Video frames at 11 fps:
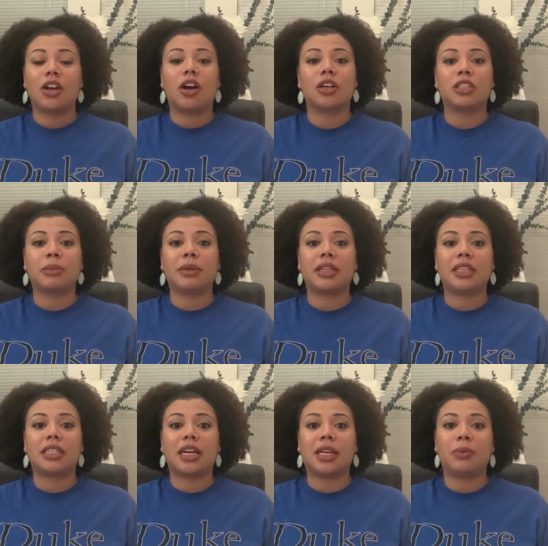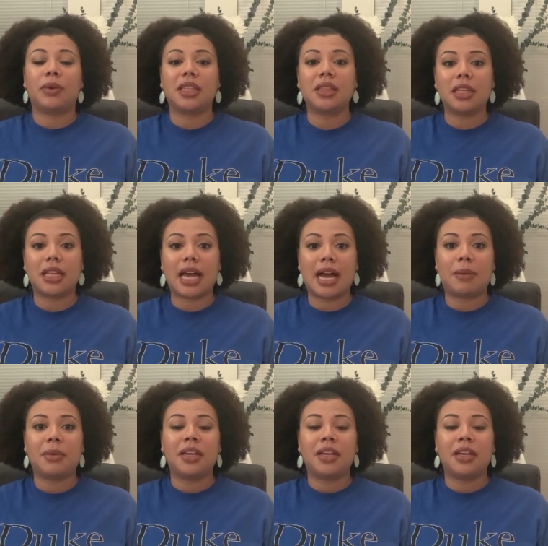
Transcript: are typically done within the lab,